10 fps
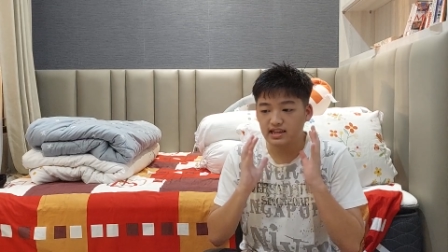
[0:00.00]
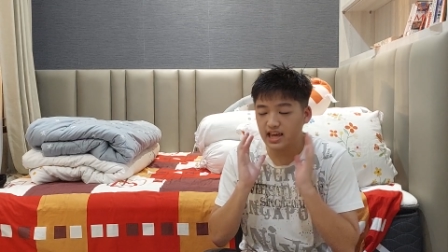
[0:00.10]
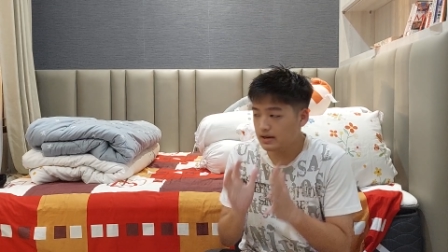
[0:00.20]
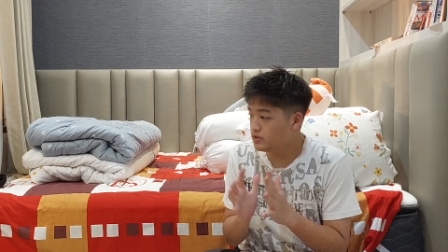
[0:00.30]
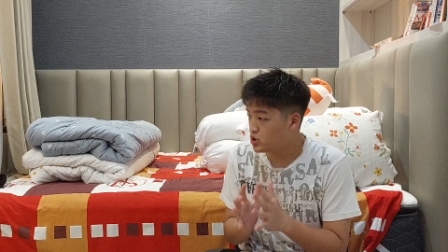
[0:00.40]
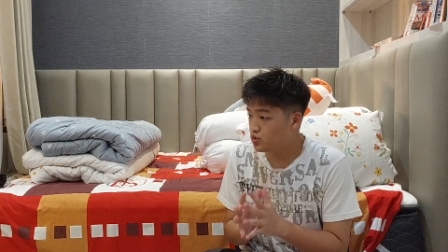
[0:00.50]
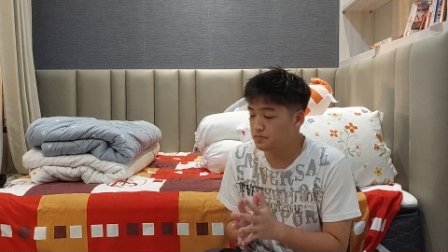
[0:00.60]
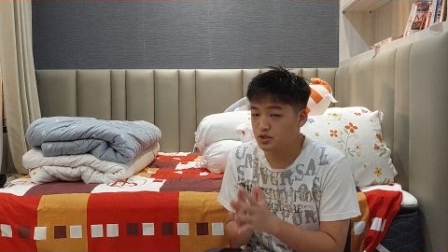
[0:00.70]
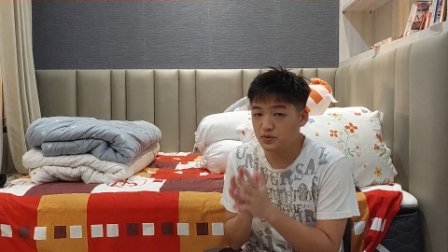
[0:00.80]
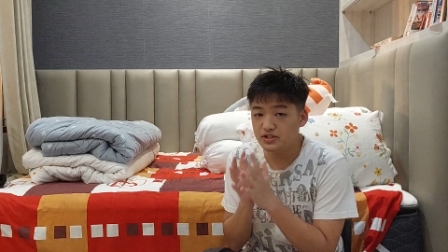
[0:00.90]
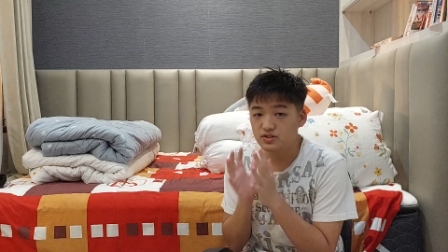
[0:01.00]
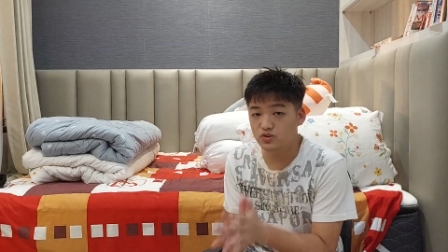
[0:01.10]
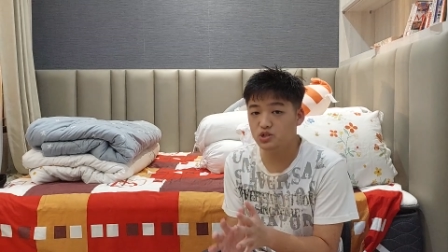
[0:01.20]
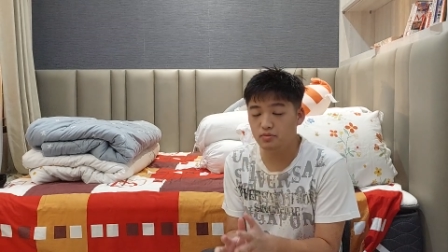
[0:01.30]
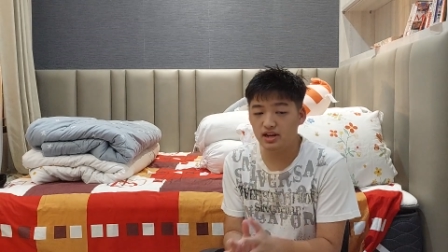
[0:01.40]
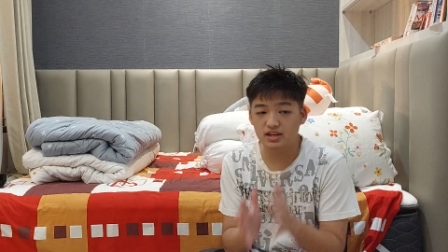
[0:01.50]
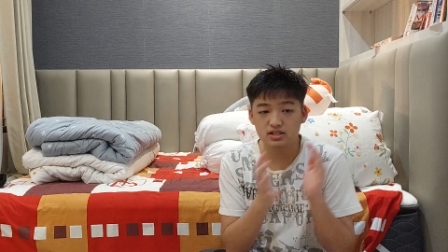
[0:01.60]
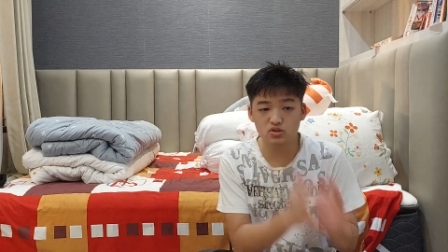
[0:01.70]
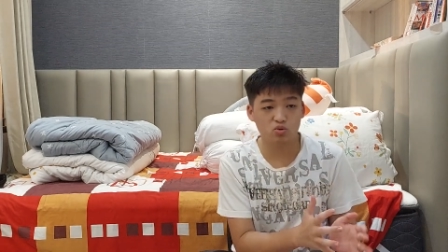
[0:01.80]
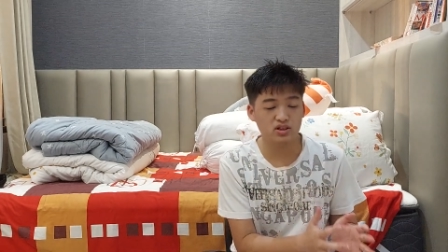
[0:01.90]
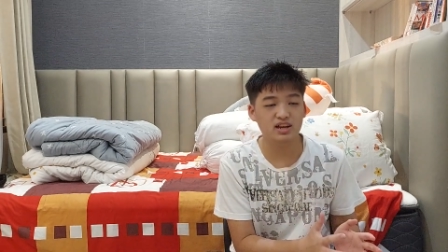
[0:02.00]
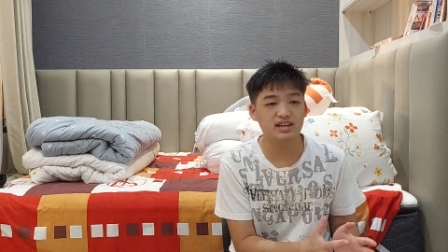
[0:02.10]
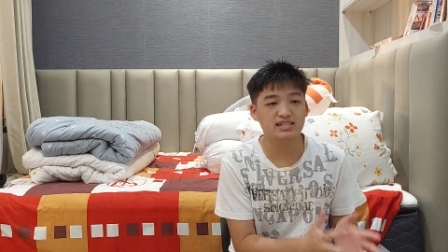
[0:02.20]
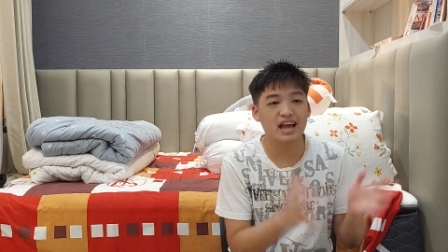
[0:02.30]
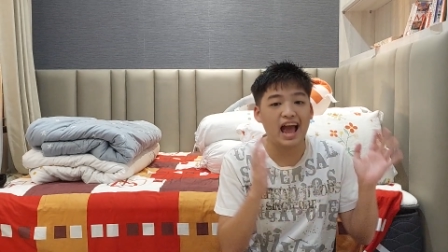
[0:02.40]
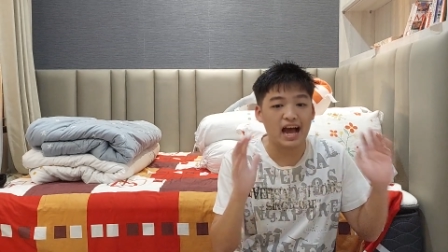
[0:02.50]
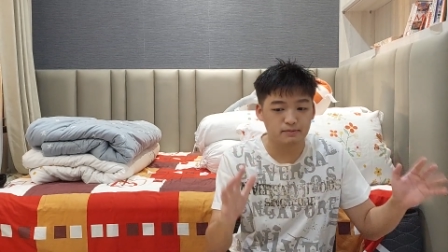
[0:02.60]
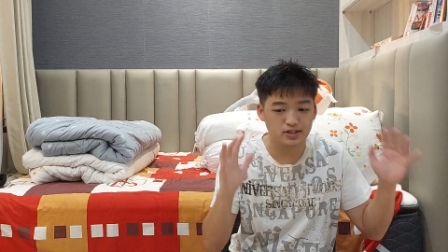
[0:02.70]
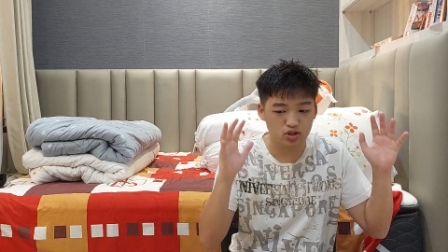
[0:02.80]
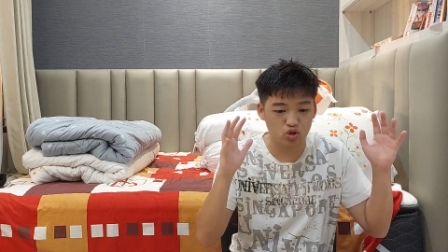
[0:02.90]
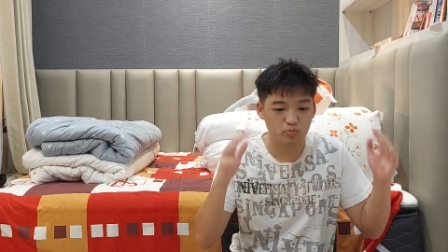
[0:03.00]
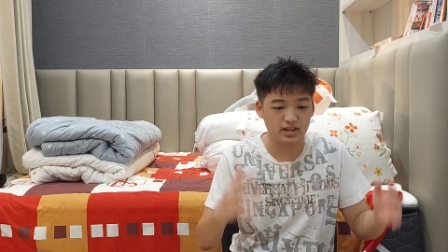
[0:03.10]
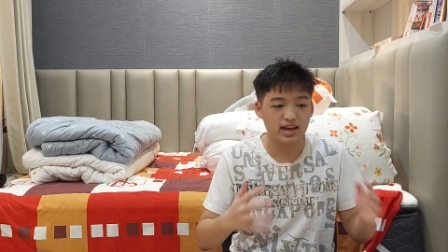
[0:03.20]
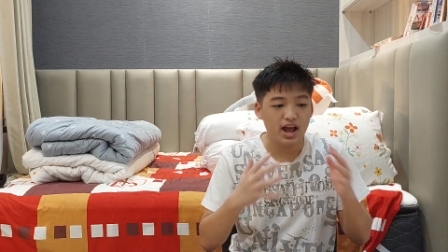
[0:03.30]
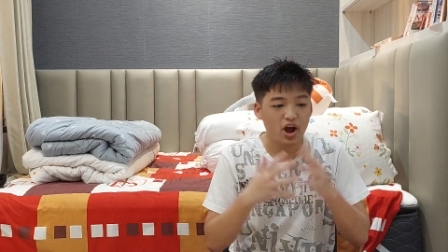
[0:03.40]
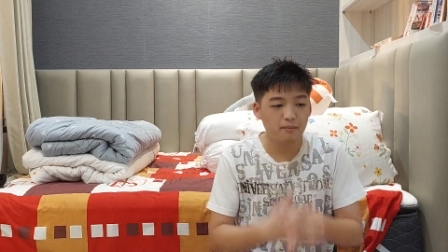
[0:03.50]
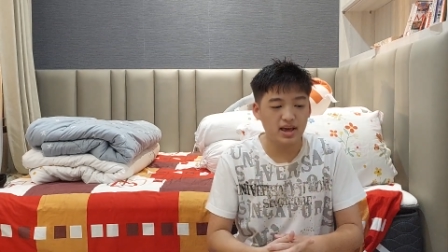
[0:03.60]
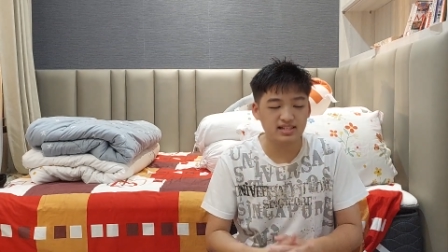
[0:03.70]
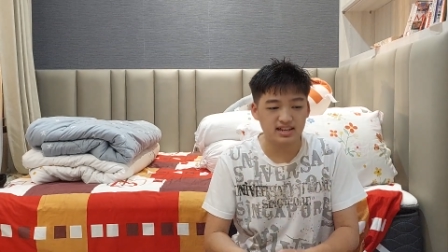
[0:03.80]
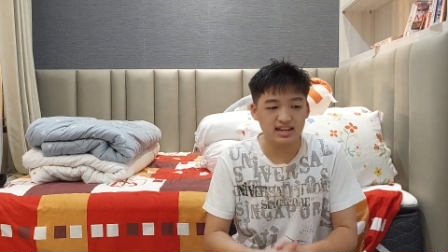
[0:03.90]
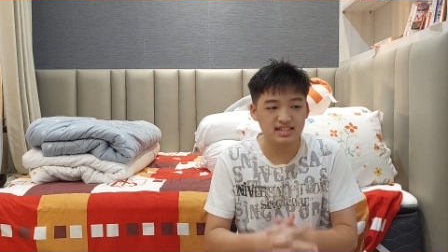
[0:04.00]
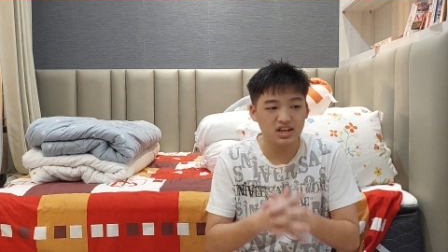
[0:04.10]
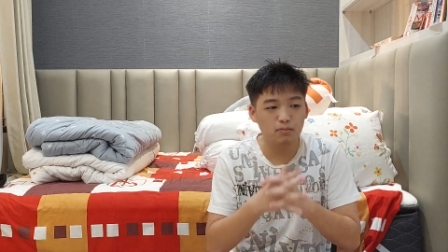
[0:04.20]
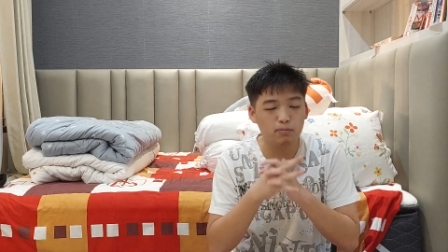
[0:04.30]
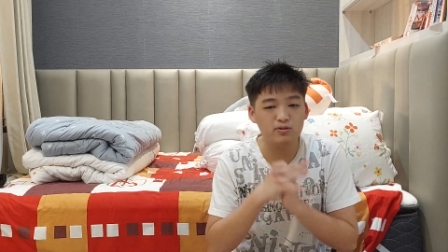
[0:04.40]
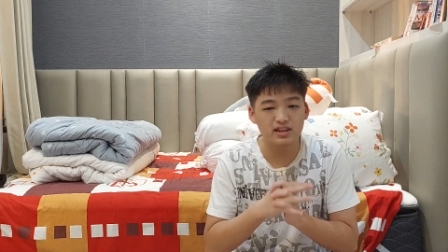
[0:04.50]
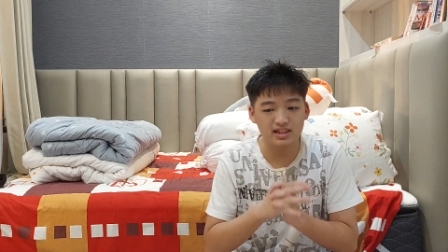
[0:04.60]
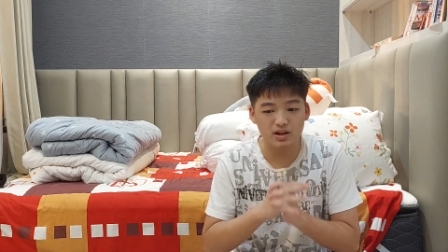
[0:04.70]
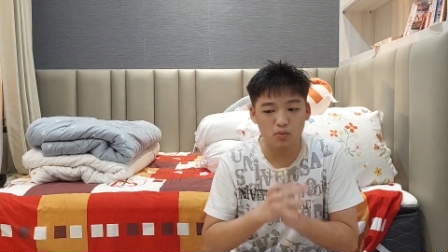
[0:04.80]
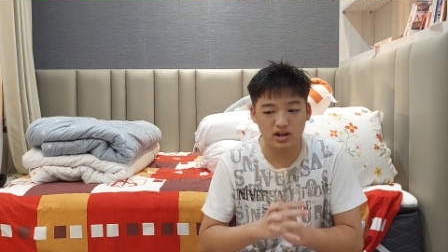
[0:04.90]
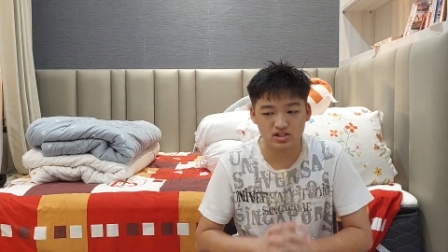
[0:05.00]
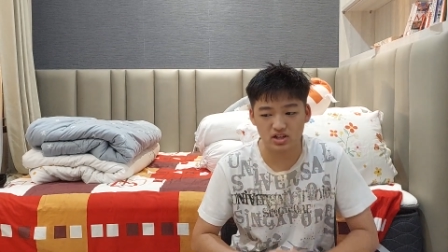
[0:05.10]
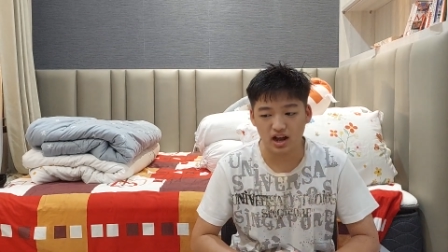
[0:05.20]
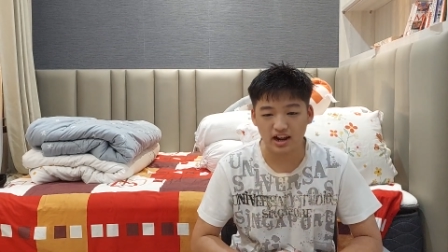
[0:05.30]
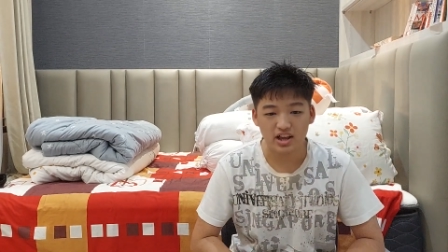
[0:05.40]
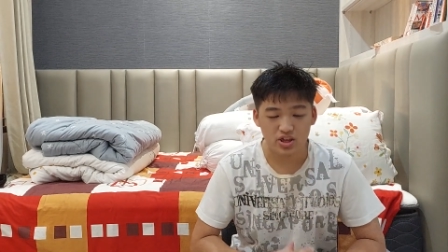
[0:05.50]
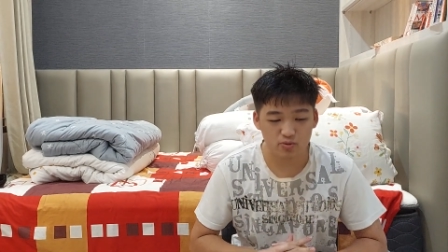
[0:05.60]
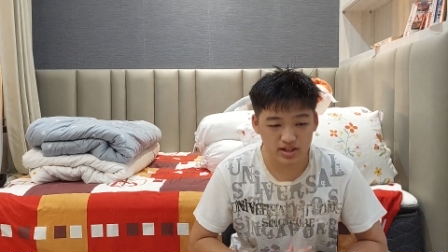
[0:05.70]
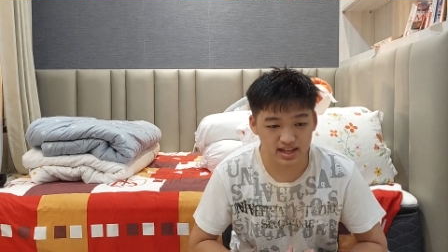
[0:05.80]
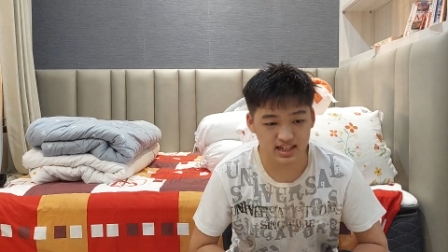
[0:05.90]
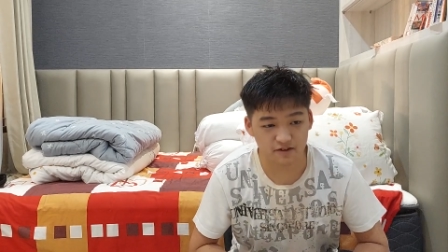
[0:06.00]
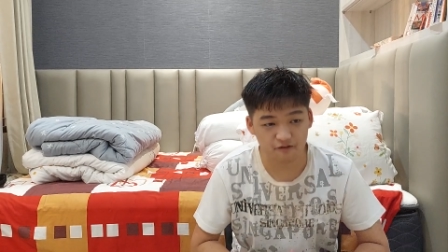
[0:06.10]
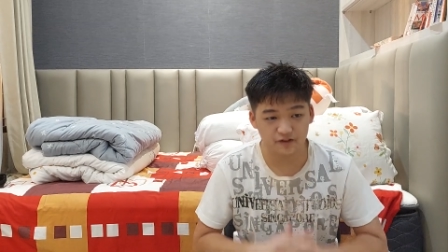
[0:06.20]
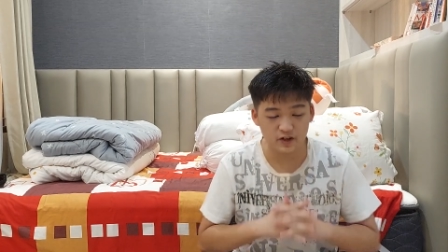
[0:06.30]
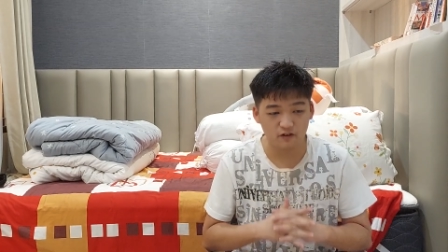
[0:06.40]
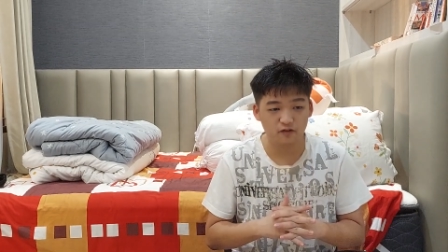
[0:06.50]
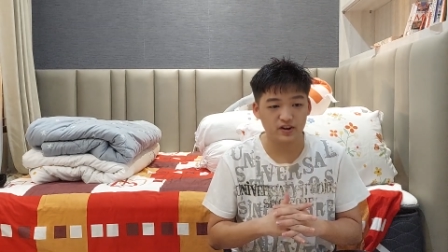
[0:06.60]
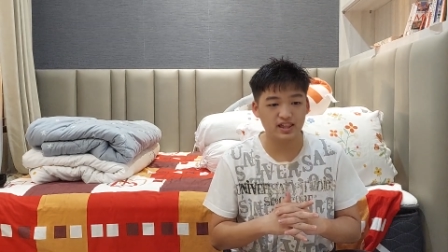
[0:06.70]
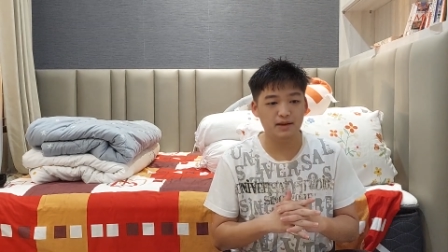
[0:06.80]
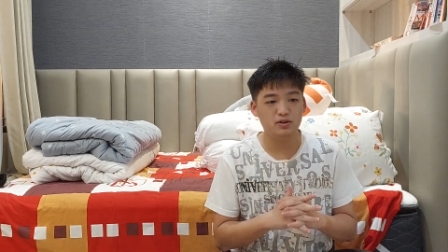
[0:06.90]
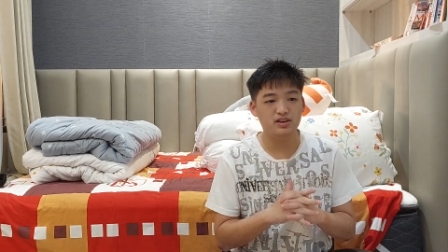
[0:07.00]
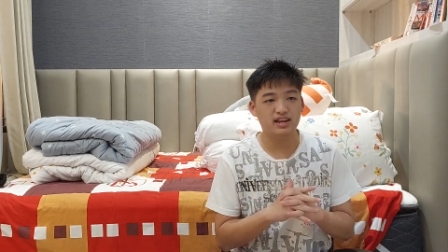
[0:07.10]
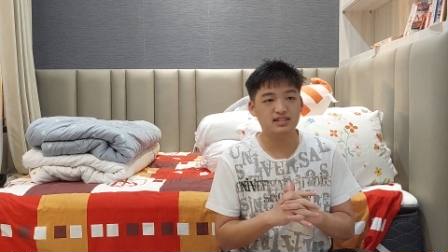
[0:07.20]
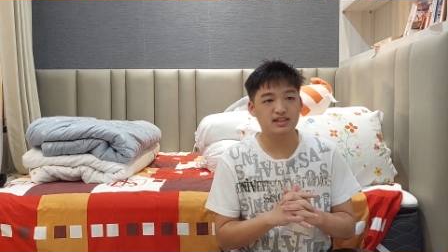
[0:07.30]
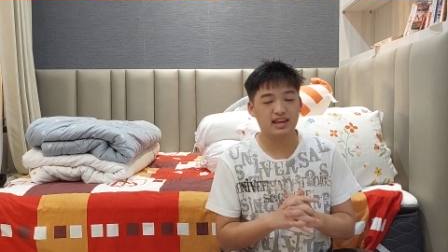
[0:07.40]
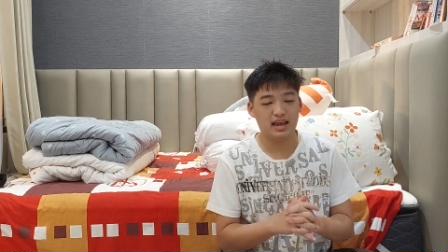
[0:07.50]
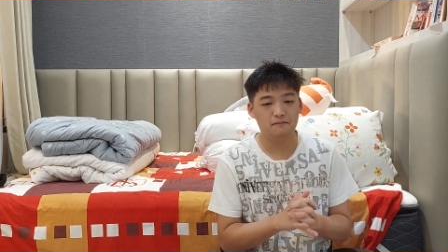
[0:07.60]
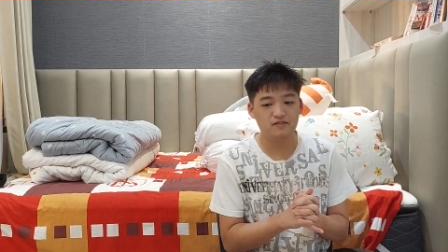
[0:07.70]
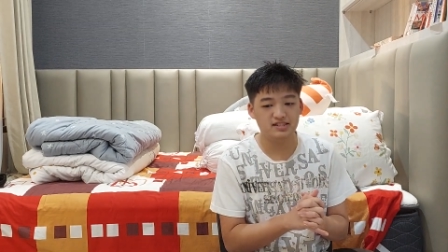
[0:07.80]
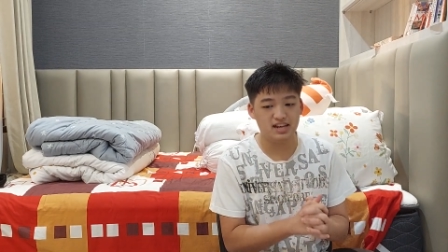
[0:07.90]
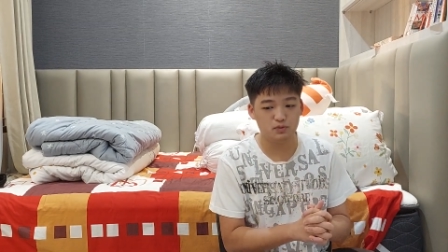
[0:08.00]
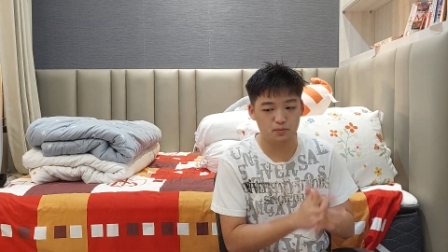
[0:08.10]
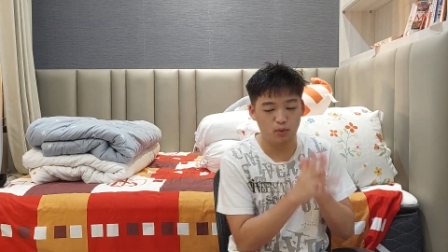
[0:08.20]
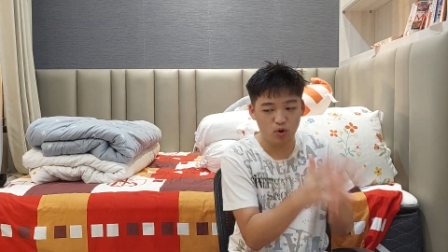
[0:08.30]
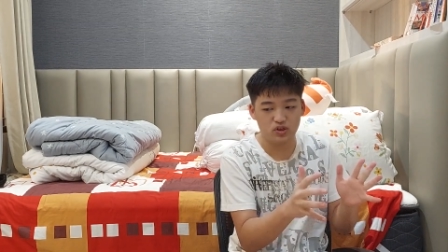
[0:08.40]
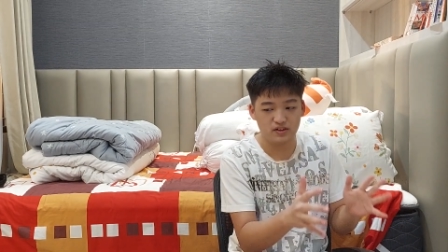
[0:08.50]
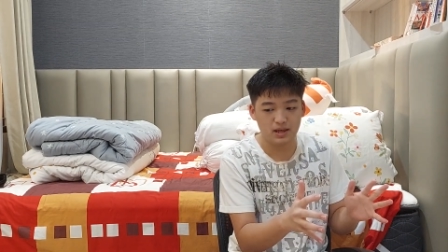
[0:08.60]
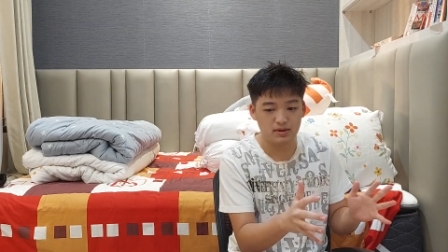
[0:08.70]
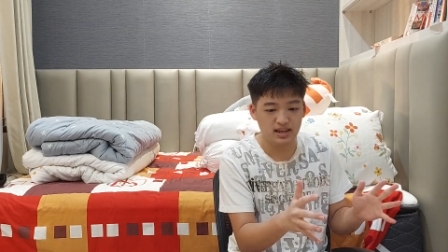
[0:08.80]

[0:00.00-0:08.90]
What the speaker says: The chemistry between Suzume and Sota is absolutely amazing. It's completely well done. You really get to feel for them. You get to emphasize with both of them.